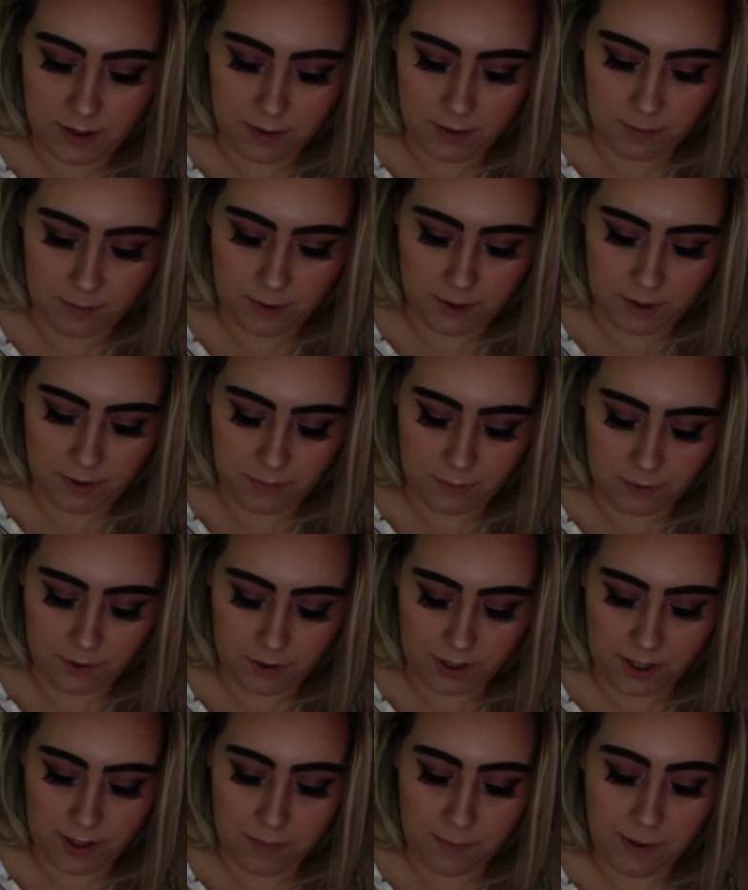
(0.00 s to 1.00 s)
But for
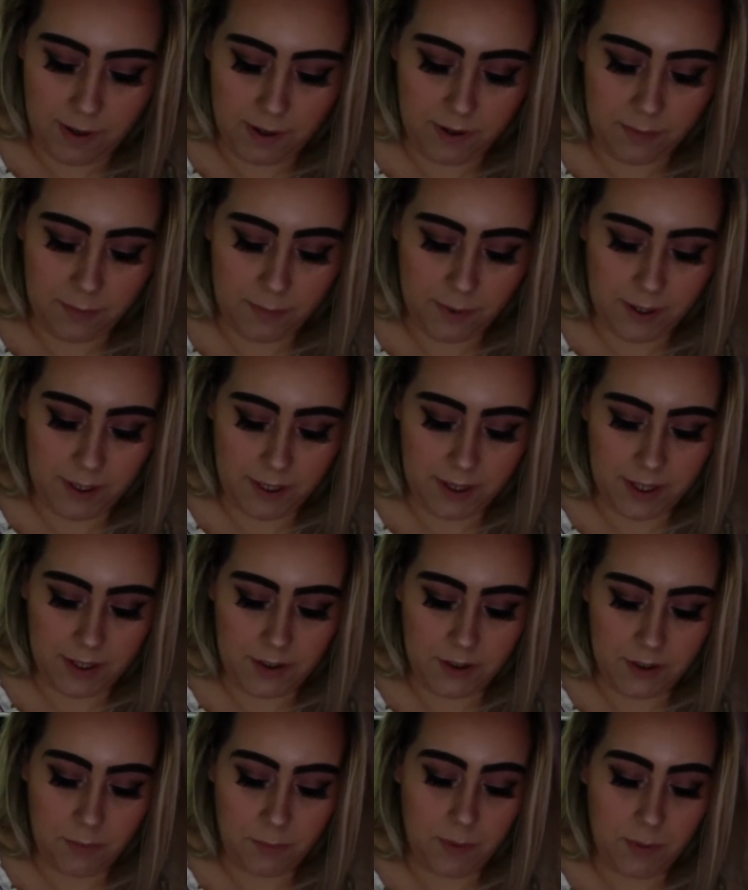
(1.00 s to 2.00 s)
the amount of money
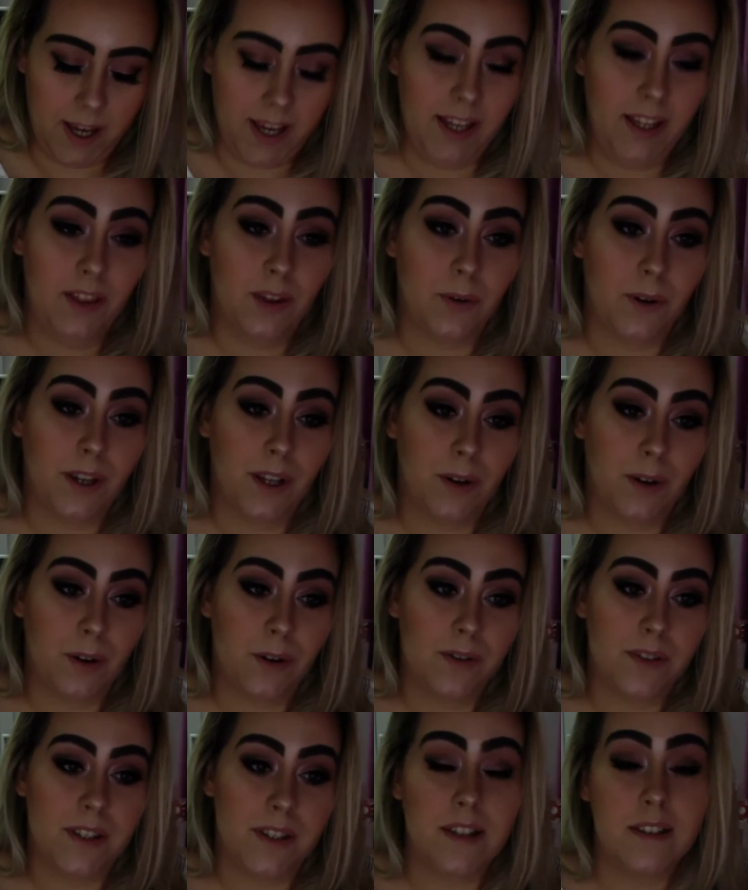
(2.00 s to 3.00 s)
that you pay,
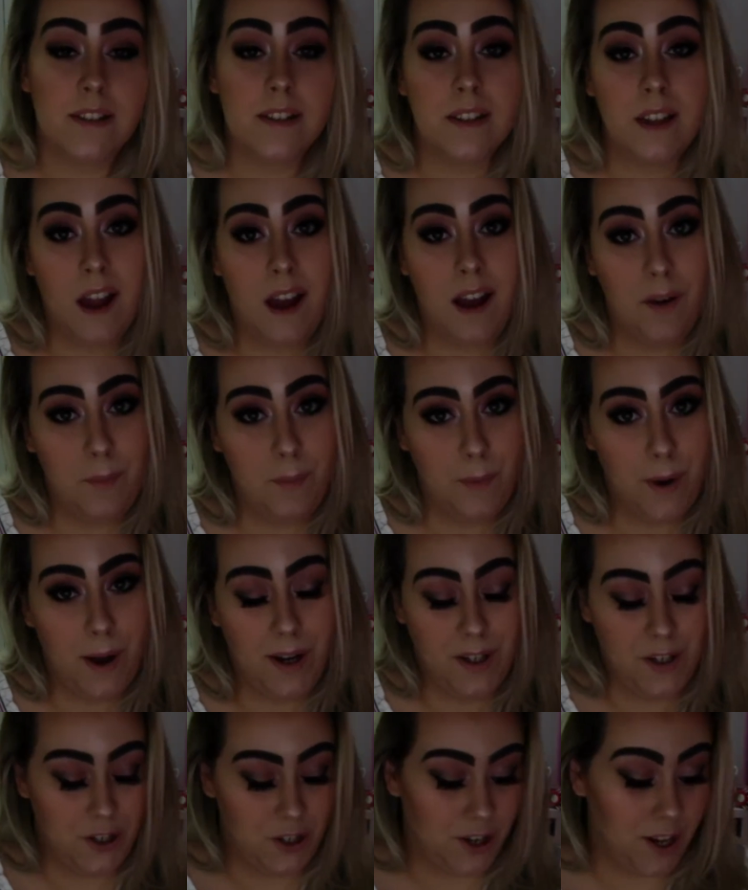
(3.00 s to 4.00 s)
€3, it's not
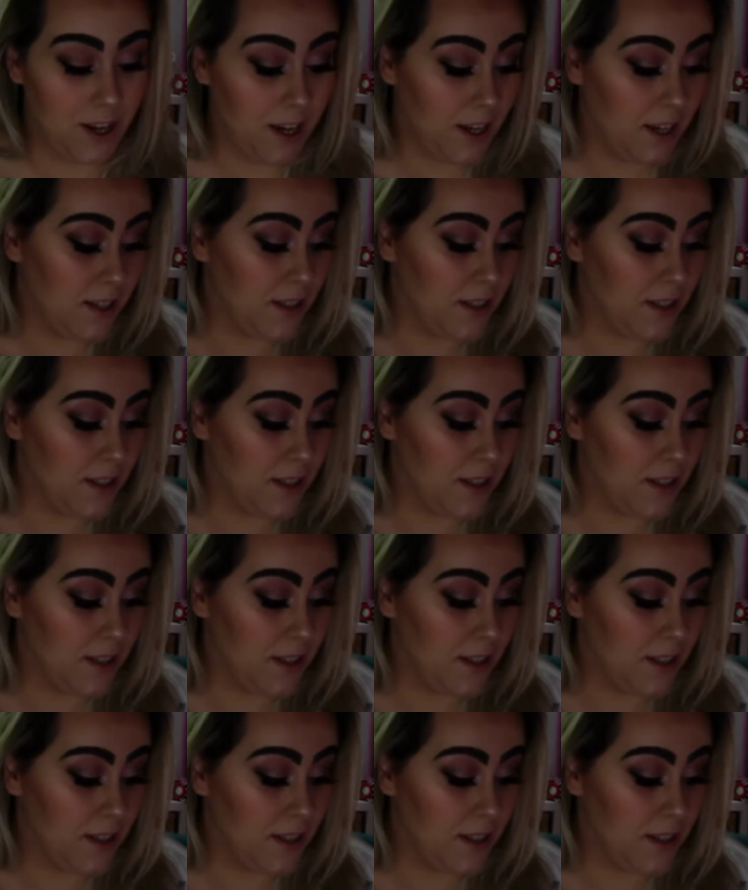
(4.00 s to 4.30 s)
much.